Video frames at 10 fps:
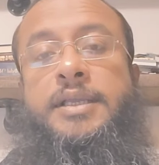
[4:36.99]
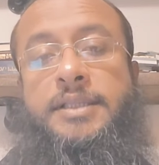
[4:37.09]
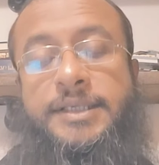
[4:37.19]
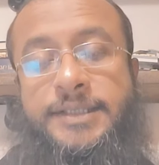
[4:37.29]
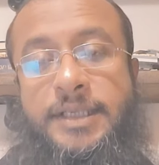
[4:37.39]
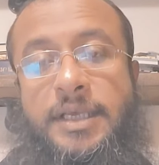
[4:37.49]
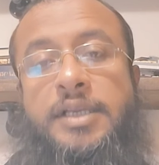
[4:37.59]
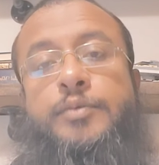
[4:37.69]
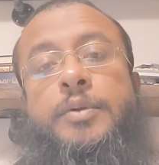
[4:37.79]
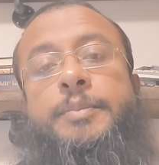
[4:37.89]
This year
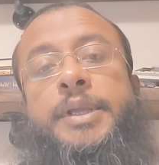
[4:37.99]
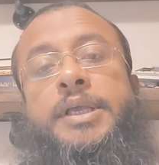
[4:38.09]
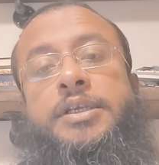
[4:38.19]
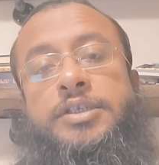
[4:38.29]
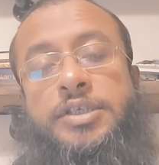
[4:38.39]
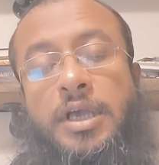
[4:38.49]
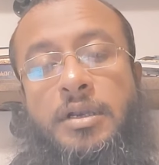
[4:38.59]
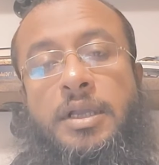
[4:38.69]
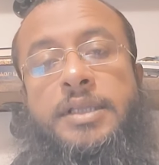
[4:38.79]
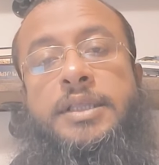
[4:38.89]
it will be
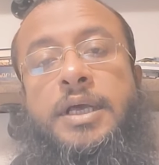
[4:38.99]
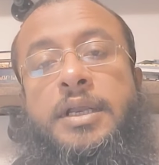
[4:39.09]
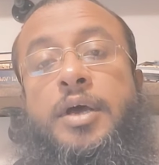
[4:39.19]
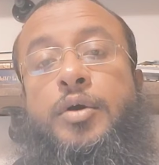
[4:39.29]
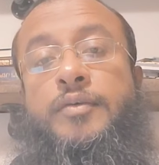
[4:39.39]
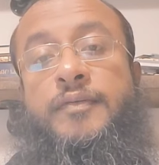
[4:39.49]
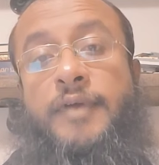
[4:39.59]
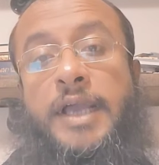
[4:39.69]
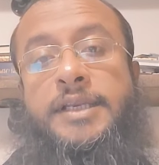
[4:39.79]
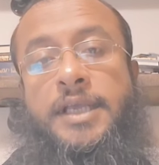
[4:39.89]
inshallah ta'ala on
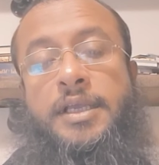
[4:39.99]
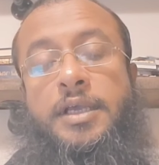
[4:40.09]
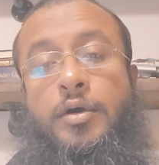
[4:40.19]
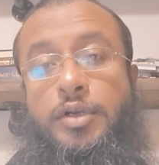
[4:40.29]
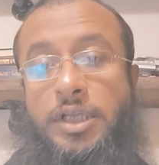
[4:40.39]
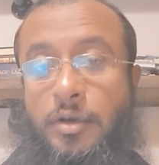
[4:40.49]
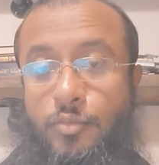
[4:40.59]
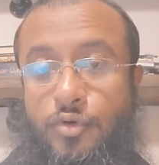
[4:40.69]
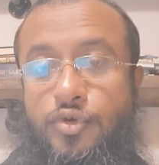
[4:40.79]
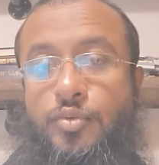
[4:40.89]
Friday, on
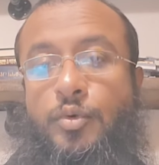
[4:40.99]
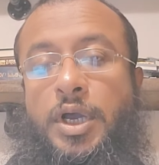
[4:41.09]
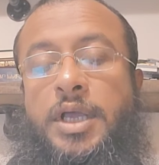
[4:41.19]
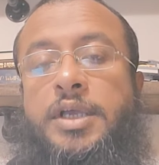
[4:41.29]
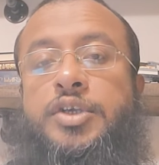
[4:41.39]
Yawmul Jumu'ah.